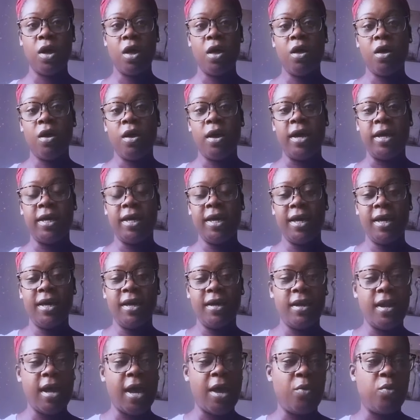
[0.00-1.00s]

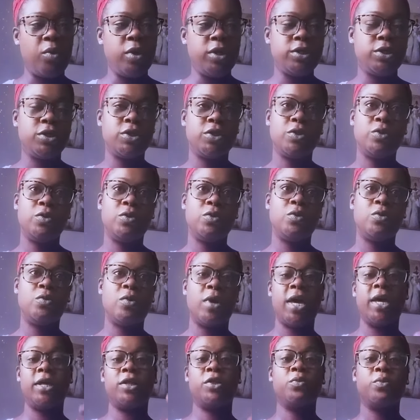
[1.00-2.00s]
again, I
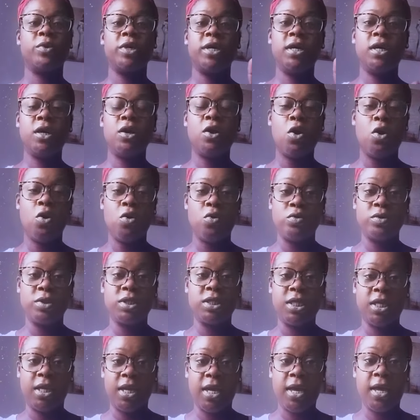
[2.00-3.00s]
had three goals
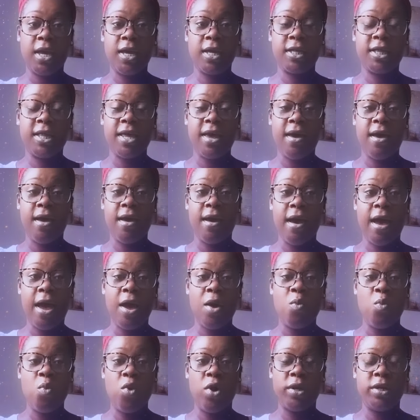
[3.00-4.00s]
today that I
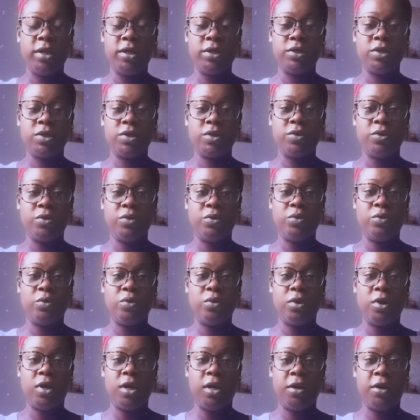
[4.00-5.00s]
wanted
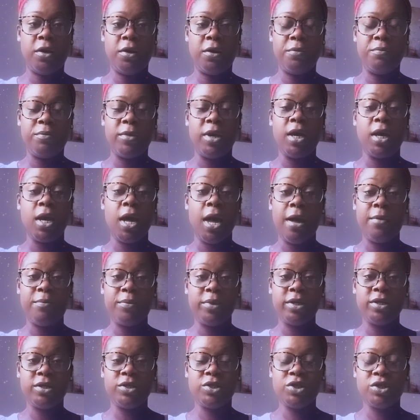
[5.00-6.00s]
to
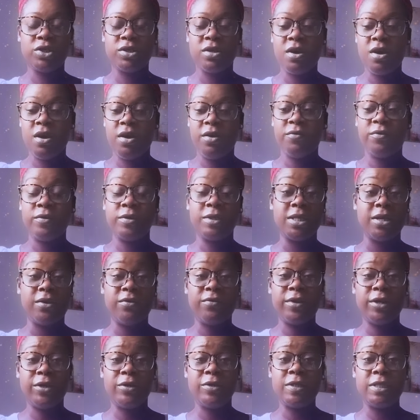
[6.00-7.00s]
accomplish for Self
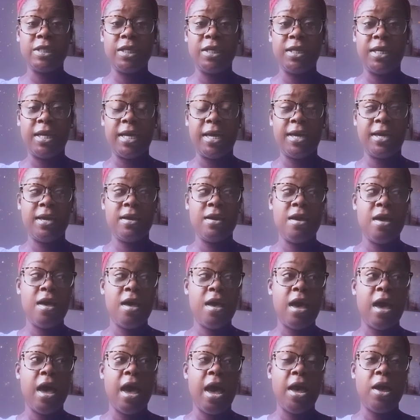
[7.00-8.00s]
Care Sunday.
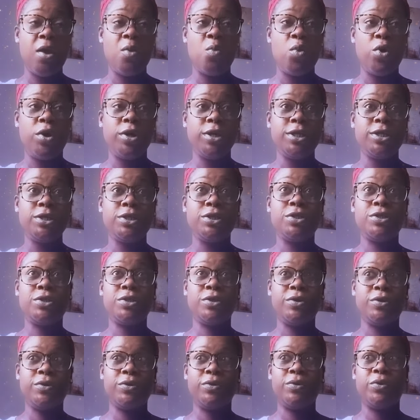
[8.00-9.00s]
I wanted
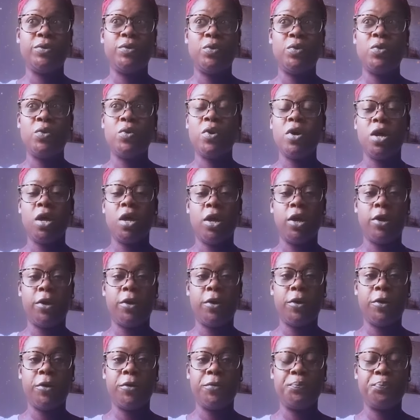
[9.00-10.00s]
to
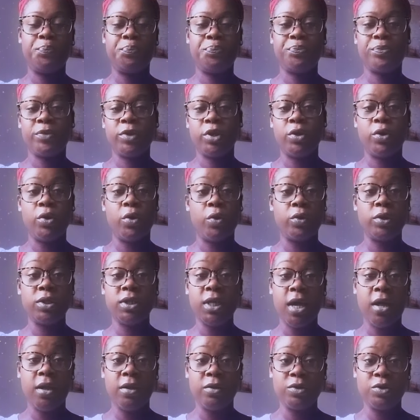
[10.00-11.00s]
go to
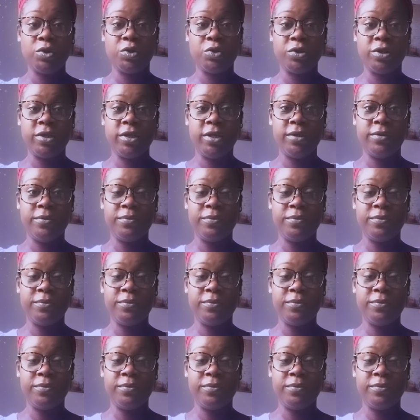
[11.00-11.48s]
Dollar Tree